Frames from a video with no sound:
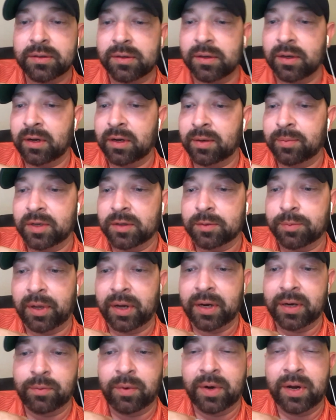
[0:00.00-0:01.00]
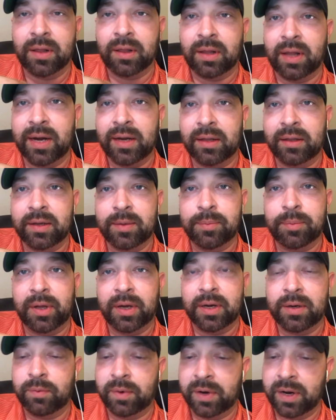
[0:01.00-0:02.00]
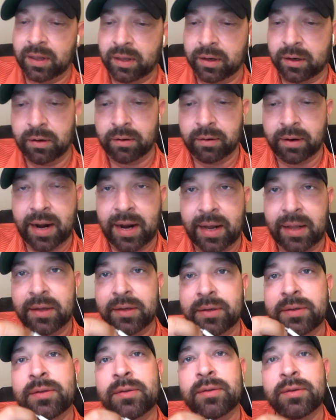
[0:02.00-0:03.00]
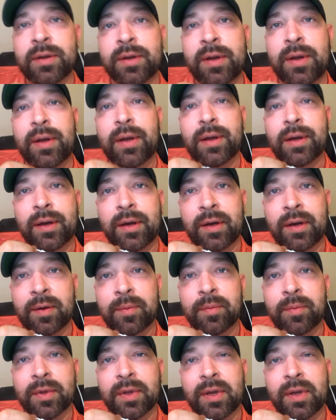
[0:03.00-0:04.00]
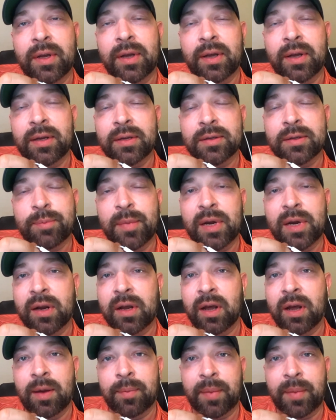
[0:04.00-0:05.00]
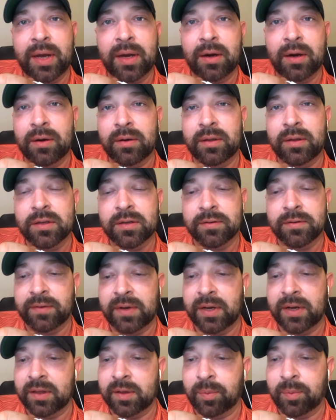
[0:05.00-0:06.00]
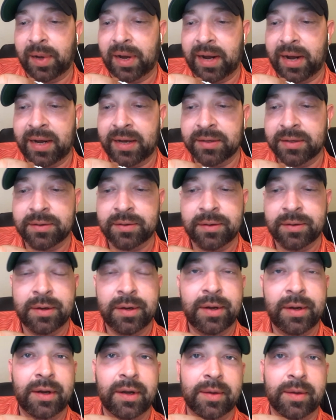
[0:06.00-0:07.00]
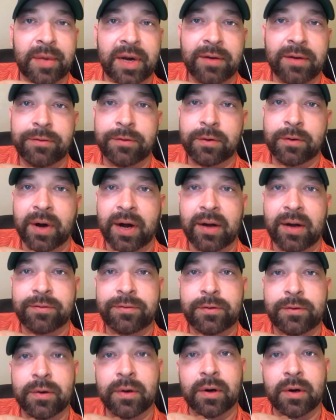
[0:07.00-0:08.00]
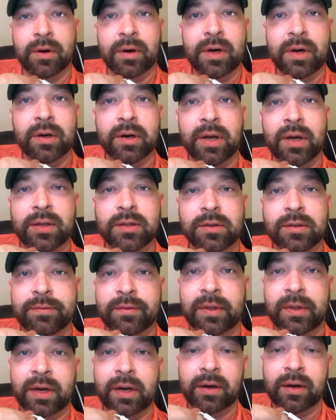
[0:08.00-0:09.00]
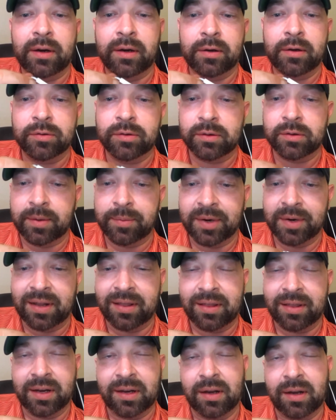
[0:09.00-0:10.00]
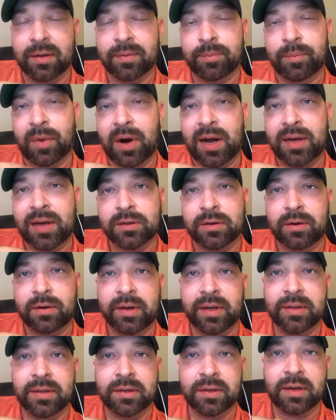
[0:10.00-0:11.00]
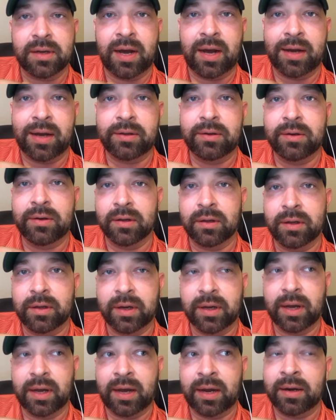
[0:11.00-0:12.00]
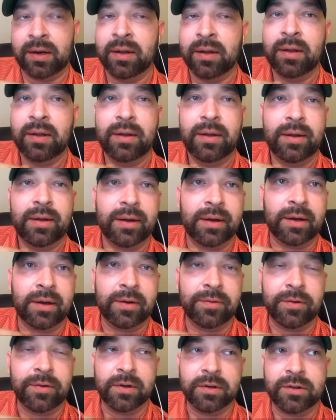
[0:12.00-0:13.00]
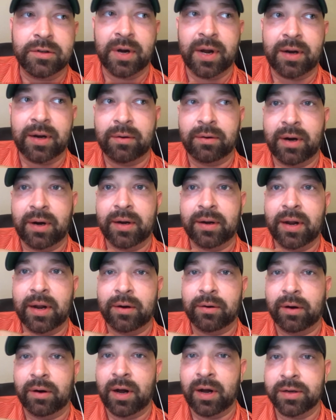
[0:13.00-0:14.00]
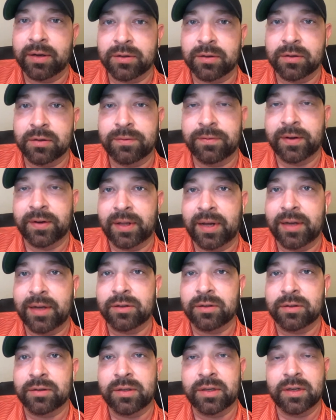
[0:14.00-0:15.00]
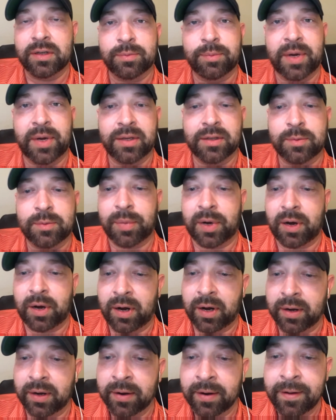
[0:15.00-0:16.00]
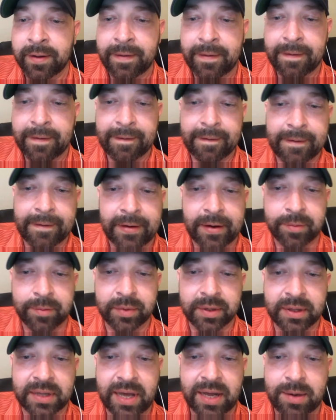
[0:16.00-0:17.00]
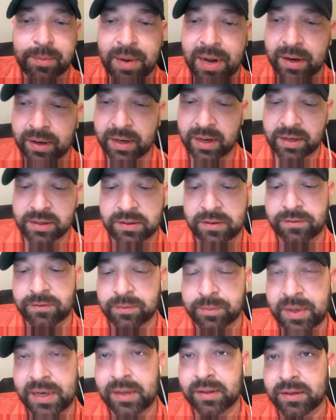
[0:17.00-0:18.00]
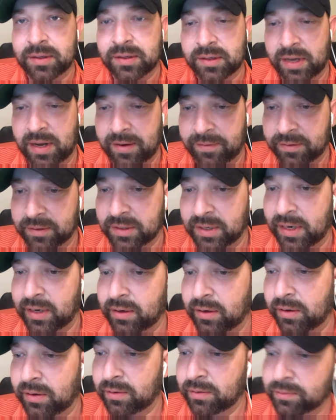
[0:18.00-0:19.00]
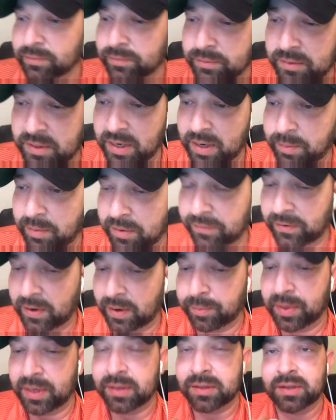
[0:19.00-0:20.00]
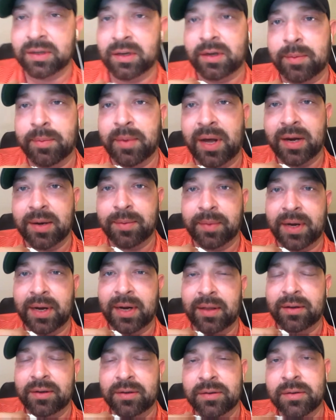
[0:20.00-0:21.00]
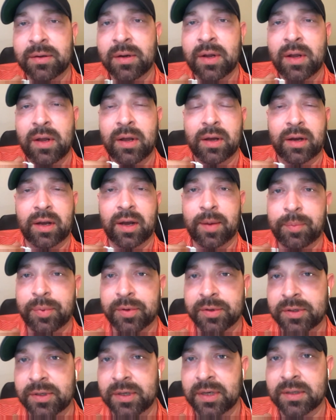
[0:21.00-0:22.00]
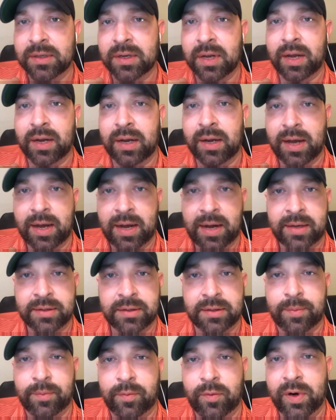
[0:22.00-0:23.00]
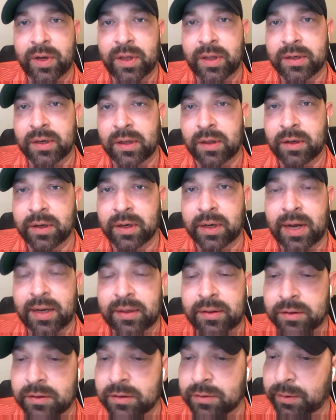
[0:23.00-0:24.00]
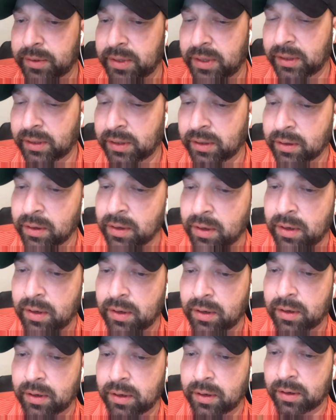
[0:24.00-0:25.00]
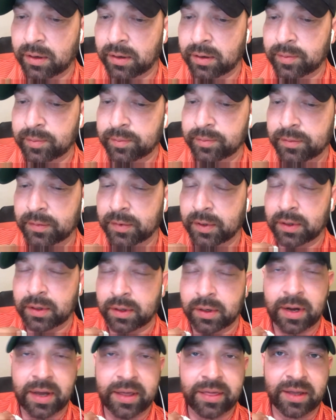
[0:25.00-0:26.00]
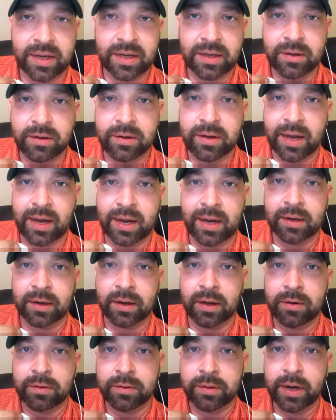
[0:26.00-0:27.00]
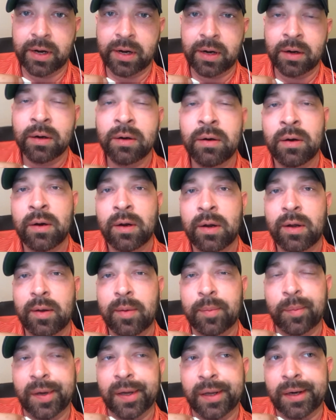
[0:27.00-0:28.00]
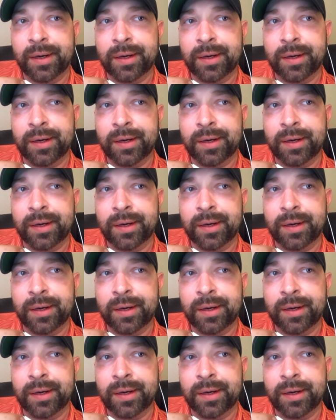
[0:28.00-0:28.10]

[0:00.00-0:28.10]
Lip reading: has played well lately, played well at Corrales, has been a cut maker in this event in the past, made 4 out of 4 career cuts at Valero. So, I think Bryce Garnett's a guy you can look at if you're just trying to round out rosters, fill out your 6-man spot. And that about does it for me in the sevens, Andrew. Tell me if I missed anybody, man. There's a couple 6K guys I'm willing to look at this week. I think you can go there. But